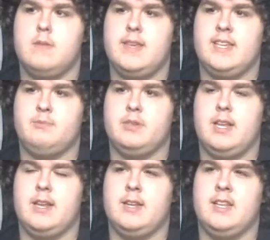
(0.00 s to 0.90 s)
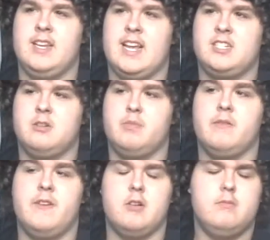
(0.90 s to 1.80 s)
is presented in the next couple
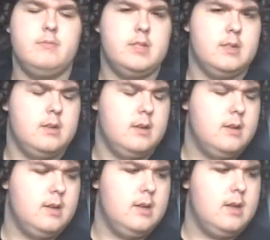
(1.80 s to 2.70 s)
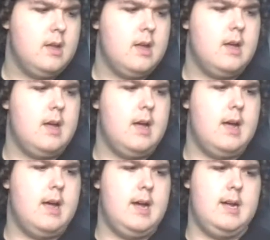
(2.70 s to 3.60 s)
of films.
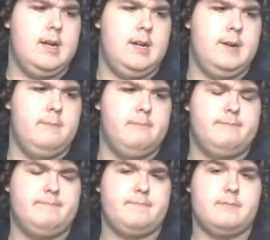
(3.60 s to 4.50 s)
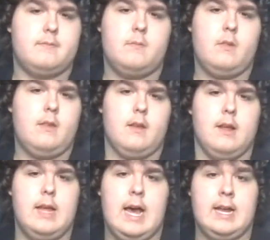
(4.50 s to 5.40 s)
Um,
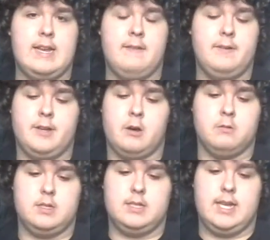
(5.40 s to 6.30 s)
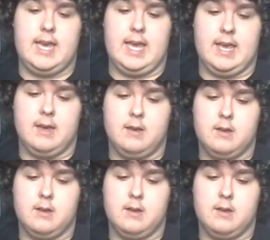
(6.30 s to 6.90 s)
I definitely don't see